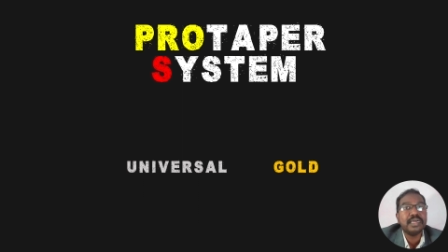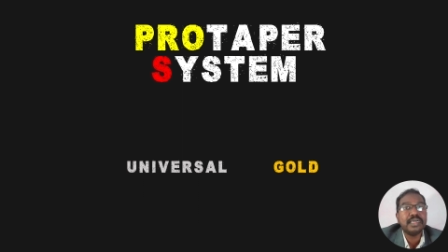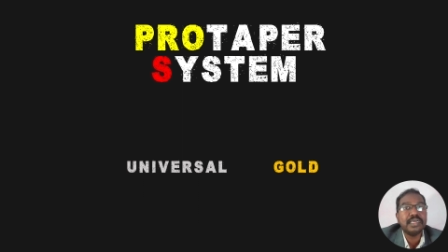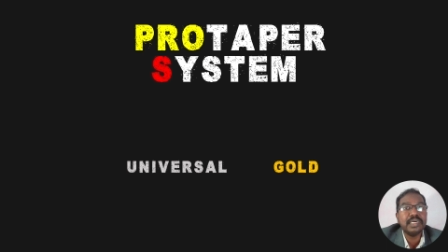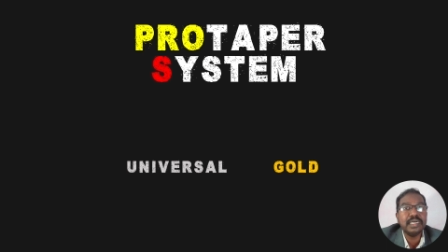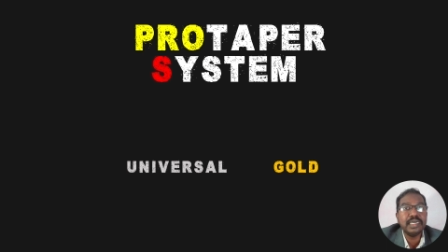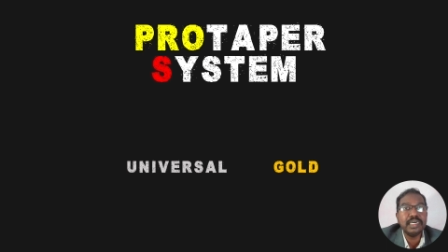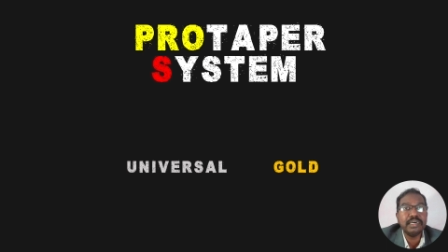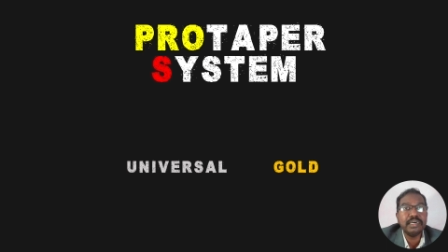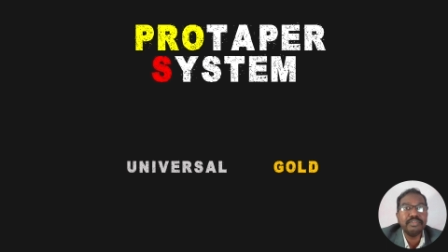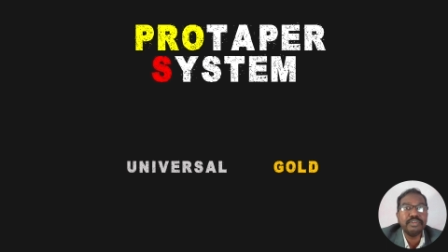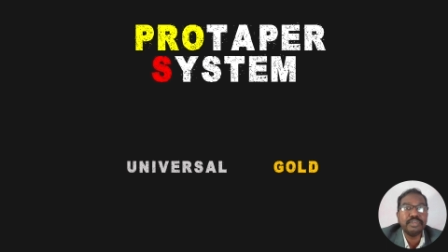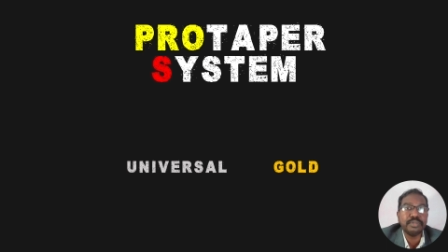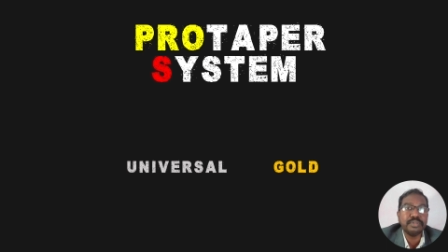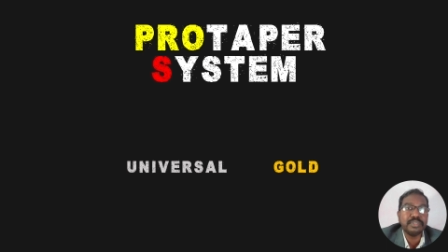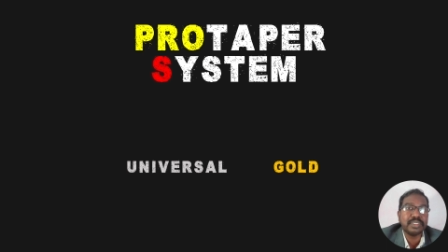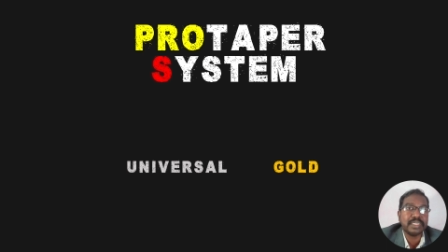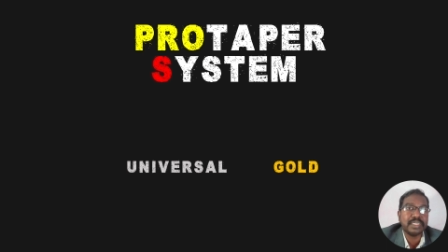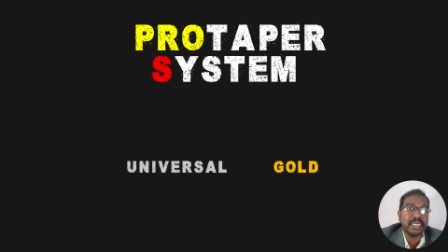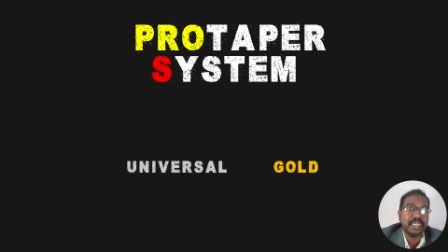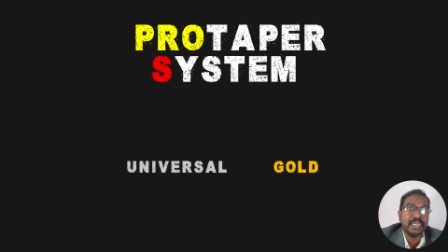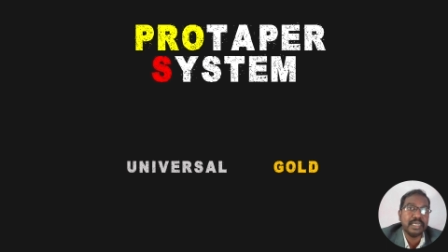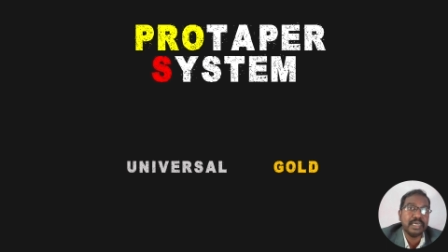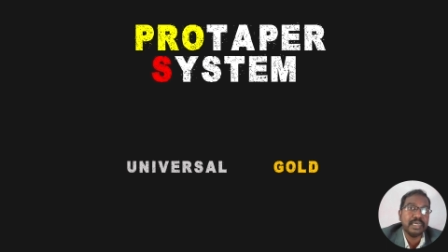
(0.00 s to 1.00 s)
curved
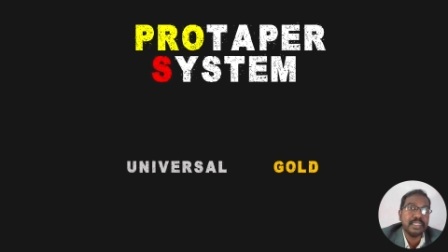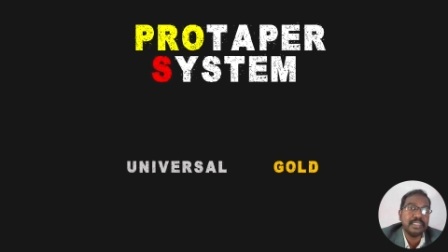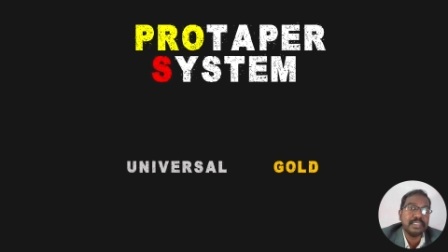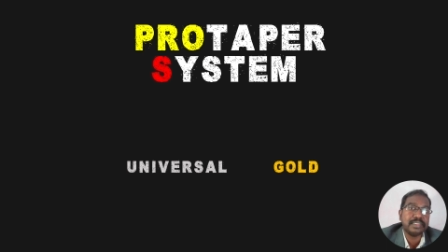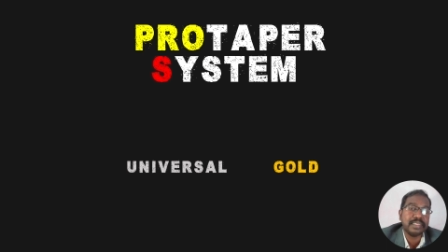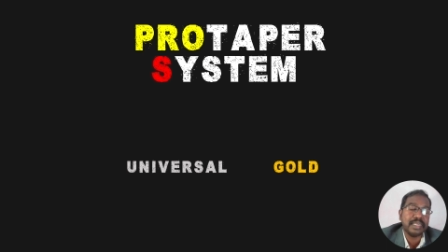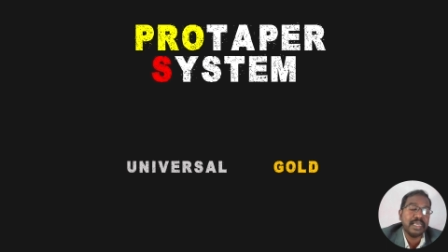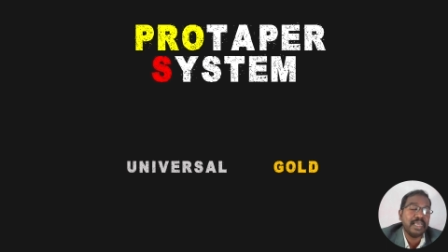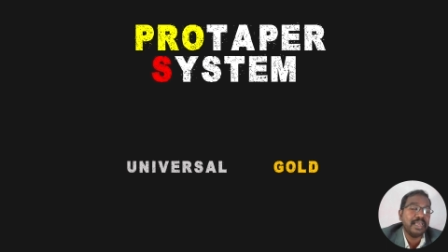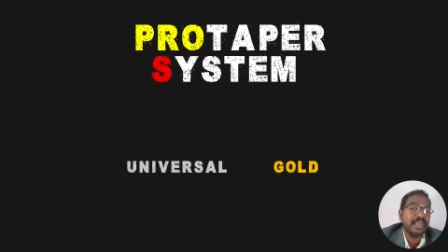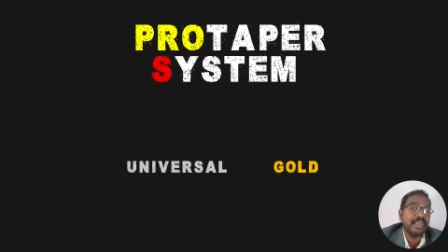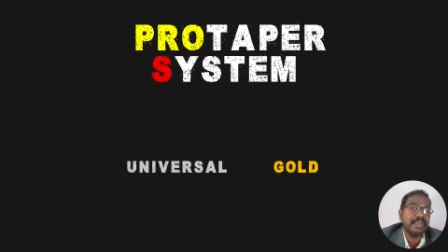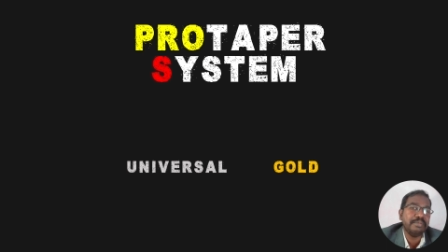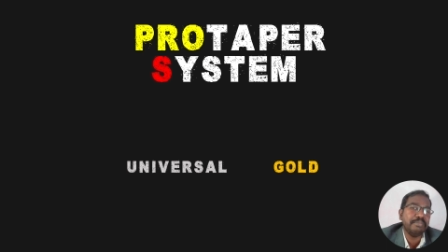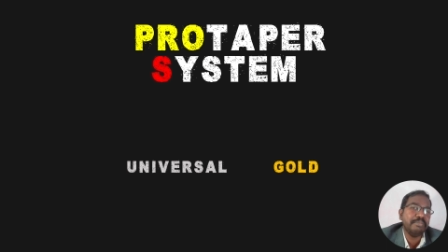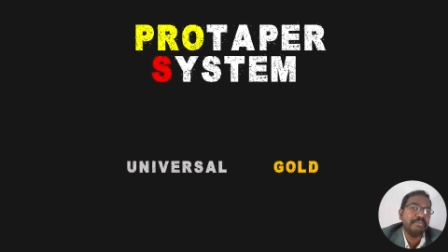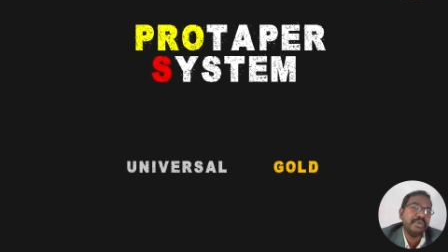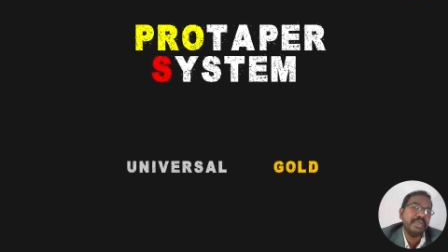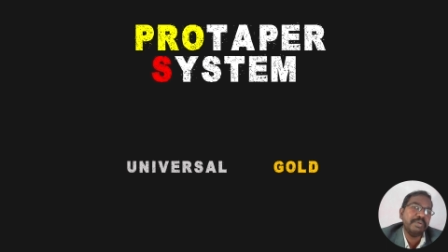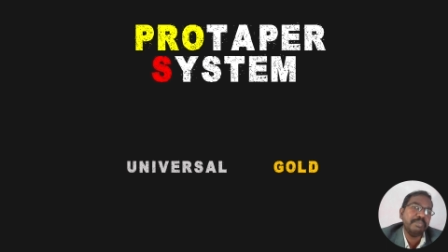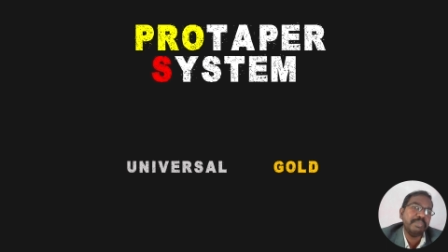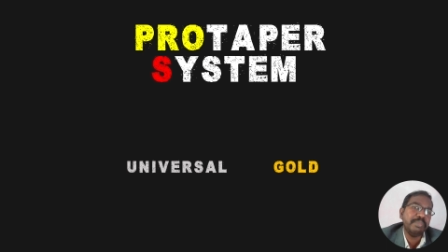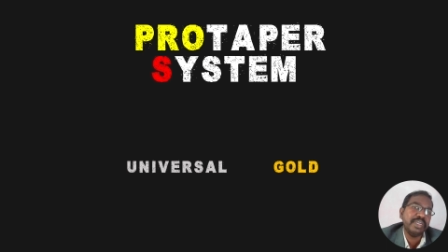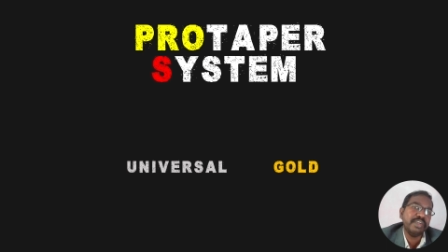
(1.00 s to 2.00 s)
root canals and
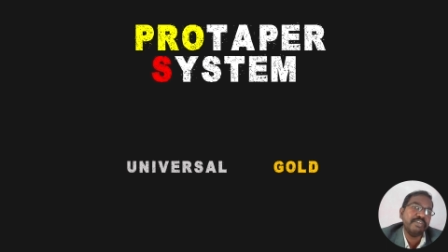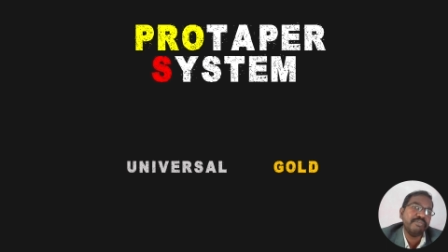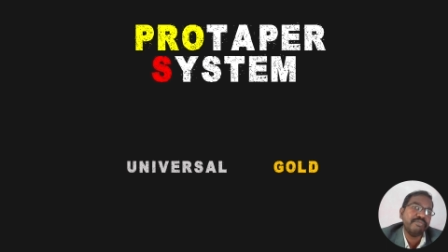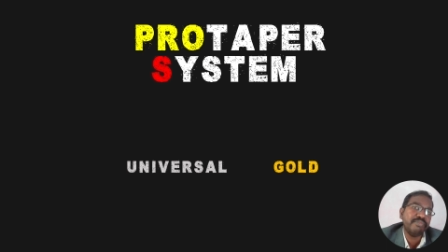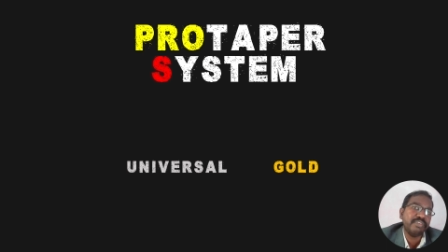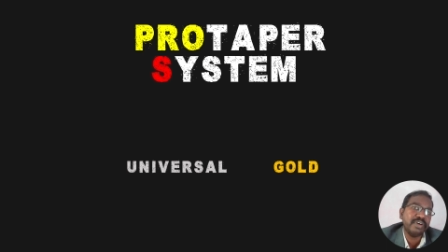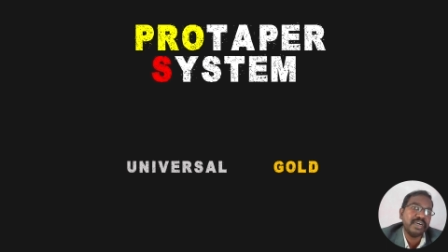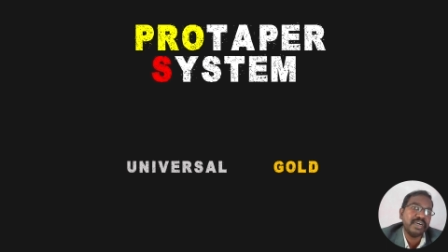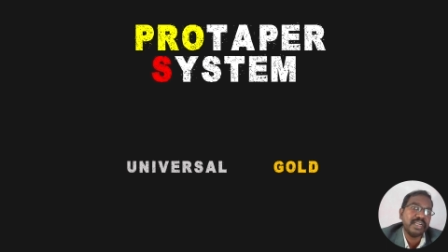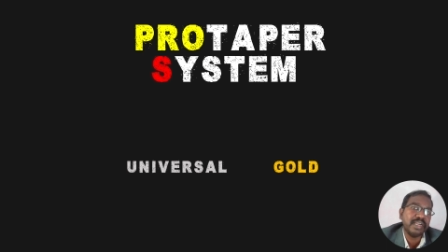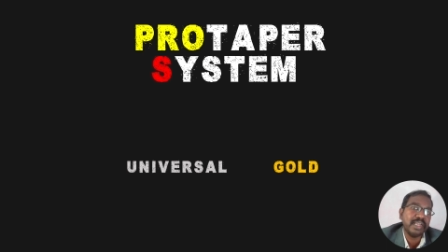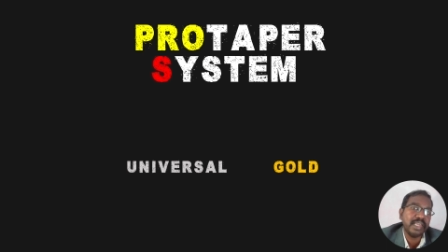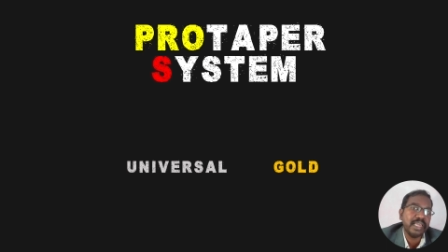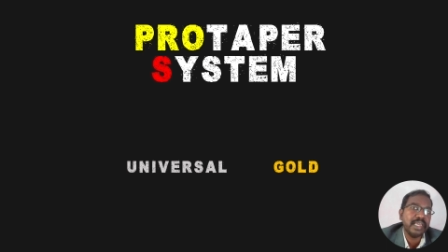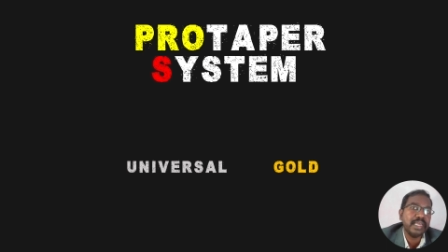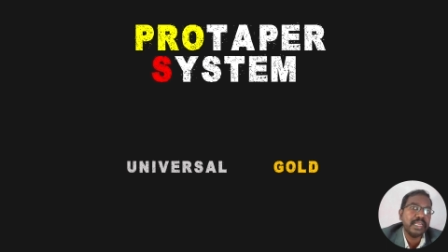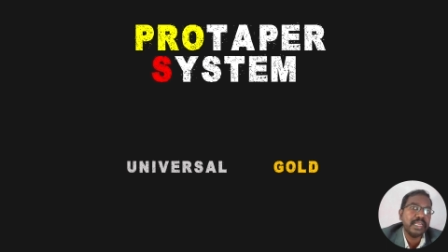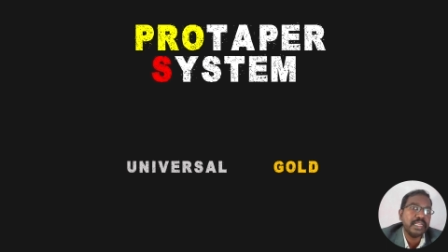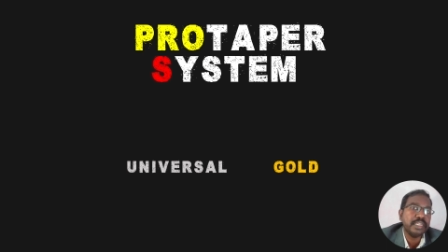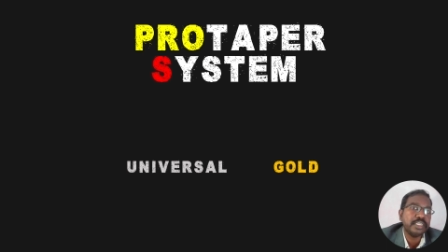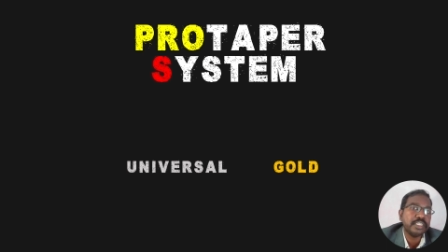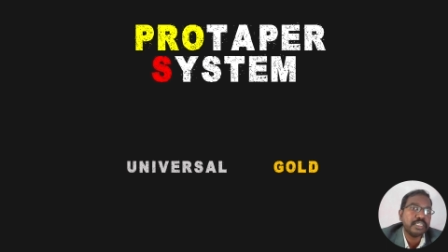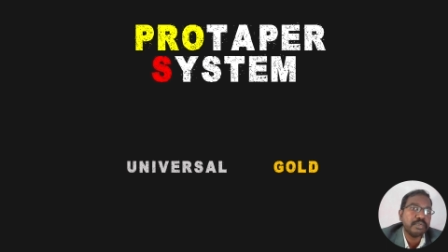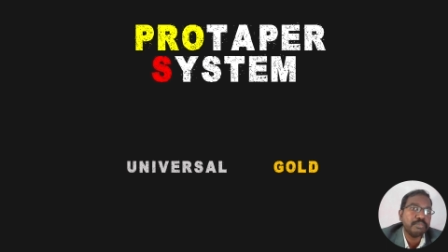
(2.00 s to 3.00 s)
maybe for a
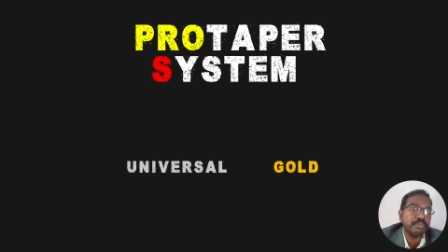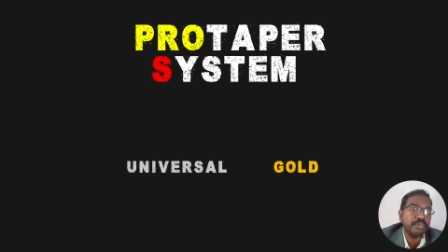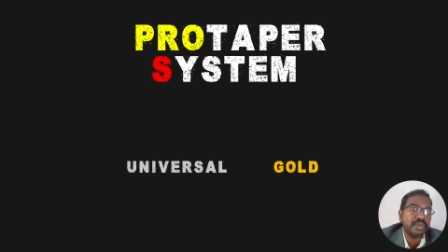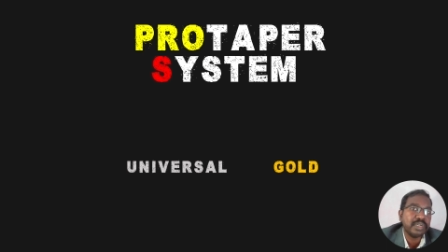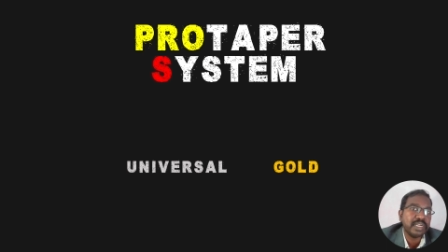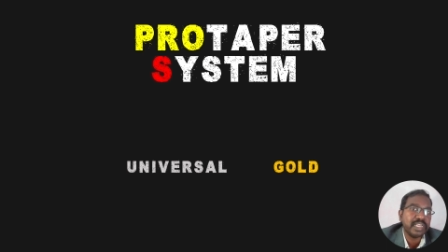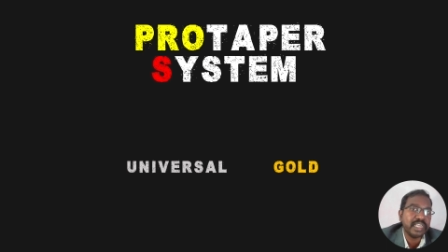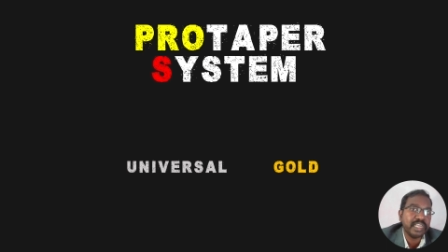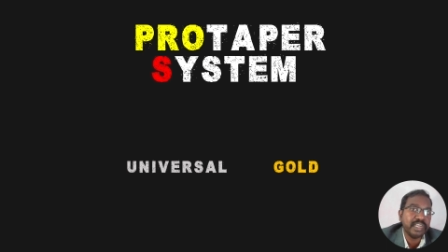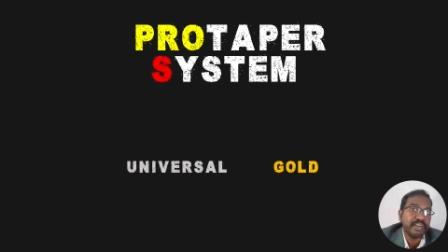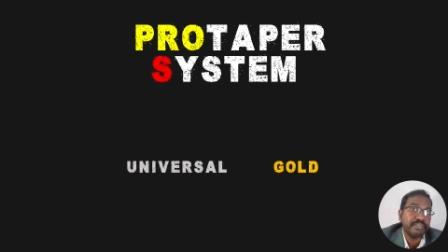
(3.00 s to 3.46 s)
little more